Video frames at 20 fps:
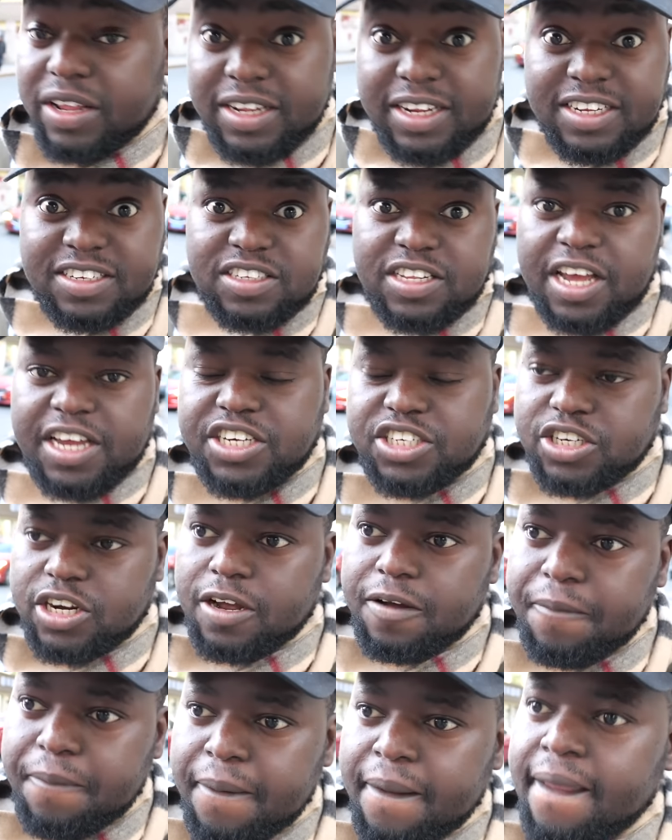in East Asia.
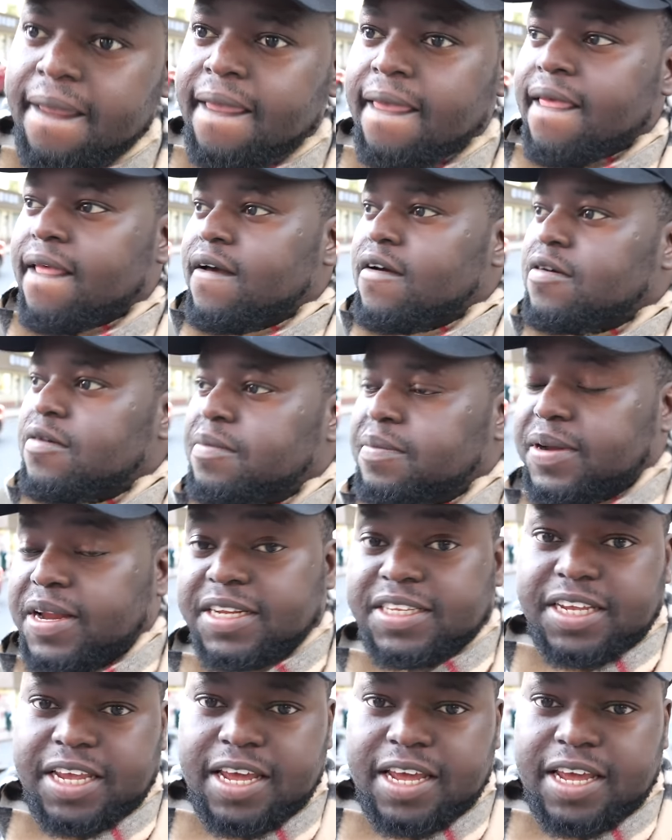Bloody